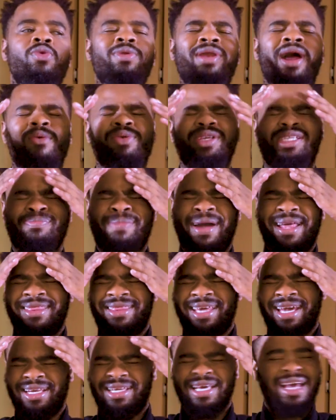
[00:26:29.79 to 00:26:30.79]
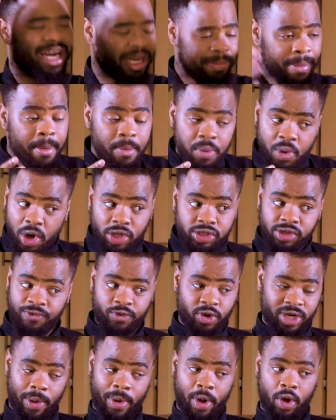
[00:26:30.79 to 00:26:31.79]
now it's my day. Remember, we also
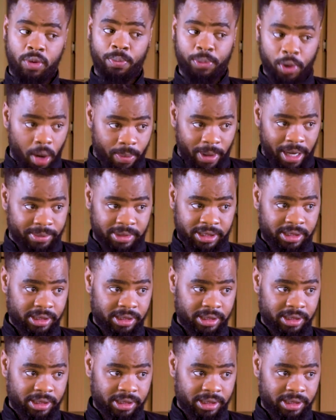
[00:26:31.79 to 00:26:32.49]
got our own problems.